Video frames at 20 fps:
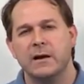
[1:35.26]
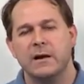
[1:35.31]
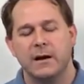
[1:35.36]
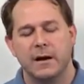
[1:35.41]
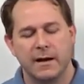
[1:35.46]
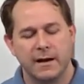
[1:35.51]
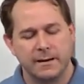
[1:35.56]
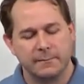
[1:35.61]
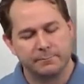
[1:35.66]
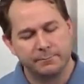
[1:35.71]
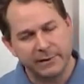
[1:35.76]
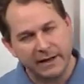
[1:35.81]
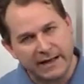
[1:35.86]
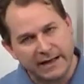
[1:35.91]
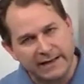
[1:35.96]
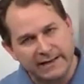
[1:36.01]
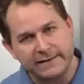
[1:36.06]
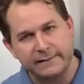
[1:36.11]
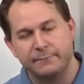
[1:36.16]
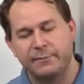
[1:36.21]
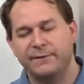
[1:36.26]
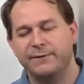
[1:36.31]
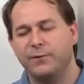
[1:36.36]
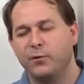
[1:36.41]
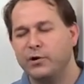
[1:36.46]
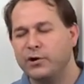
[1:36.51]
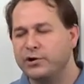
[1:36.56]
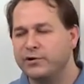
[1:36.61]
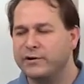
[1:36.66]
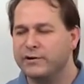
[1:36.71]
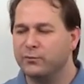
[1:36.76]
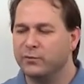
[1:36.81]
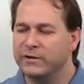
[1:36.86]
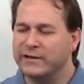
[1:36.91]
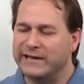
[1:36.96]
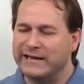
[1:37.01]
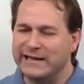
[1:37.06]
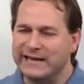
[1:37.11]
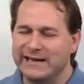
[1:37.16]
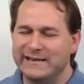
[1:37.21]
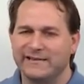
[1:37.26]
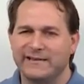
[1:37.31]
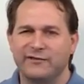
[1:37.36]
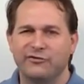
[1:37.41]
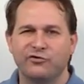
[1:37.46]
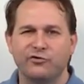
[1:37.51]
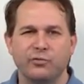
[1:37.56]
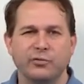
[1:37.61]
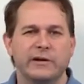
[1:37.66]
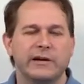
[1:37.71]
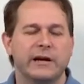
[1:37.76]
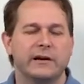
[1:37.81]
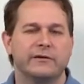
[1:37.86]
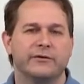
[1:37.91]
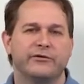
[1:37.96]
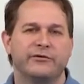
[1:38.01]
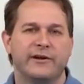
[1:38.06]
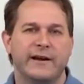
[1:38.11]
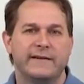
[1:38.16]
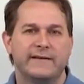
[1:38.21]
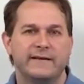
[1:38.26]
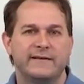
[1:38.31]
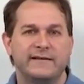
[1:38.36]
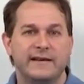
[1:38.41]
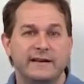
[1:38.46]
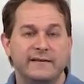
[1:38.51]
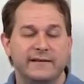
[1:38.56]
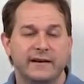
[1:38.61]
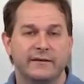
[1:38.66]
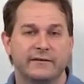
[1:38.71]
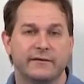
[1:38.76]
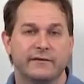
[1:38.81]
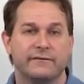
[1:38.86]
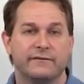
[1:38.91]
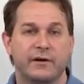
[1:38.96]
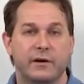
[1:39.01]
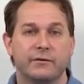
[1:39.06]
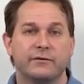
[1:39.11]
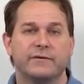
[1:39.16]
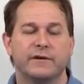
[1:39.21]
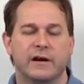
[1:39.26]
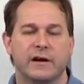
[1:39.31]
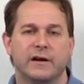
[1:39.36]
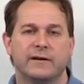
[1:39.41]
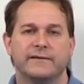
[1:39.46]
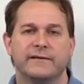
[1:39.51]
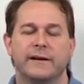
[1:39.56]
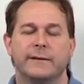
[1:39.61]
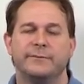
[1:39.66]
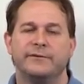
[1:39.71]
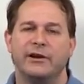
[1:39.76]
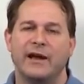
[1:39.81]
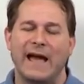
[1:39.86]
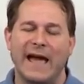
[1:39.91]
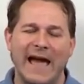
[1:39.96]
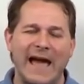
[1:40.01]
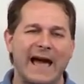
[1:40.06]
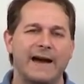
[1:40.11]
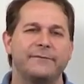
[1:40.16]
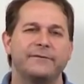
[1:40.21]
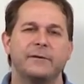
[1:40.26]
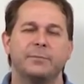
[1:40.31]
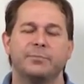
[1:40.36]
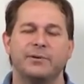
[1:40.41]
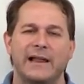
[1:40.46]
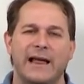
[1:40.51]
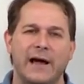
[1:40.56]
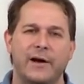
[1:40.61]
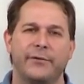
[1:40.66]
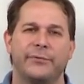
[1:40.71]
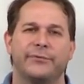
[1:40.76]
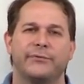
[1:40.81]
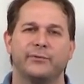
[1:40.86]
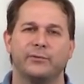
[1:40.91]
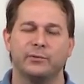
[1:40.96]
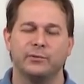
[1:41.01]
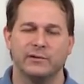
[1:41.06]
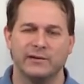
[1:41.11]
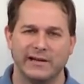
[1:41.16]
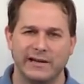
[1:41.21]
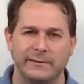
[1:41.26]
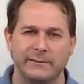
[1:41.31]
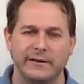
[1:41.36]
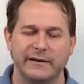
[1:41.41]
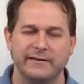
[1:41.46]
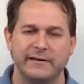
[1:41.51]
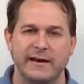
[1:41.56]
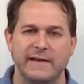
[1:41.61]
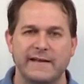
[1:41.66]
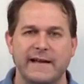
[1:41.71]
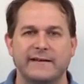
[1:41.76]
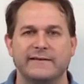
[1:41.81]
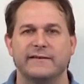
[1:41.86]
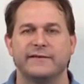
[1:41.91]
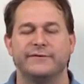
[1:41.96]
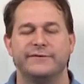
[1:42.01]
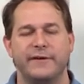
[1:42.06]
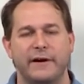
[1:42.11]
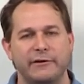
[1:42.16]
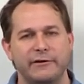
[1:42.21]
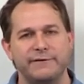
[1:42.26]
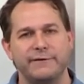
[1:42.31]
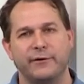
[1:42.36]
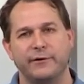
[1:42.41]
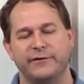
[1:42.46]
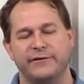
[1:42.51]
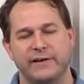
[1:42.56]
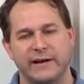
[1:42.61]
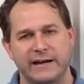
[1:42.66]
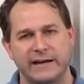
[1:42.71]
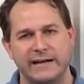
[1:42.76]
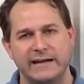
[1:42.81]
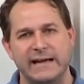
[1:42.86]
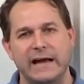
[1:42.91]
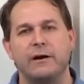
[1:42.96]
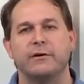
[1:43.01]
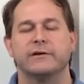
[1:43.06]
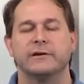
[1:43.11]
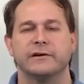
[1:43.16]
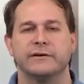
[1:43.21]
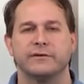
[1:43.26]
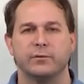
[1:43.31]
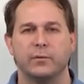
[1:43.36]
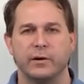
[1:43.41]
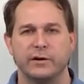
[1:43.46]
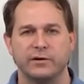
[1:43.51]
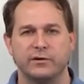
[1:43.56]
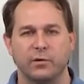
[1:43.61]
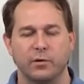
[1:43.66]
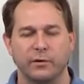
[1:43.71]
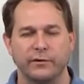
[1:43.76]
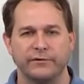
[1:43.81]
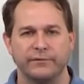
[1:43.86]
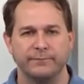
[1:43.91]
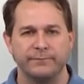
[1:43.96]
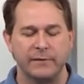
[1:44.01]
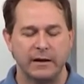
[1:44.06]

Uh, but before you can really get to truly understand the details of those concepts, you have to plow through limits, and that's the very first thing in a Calculus one course.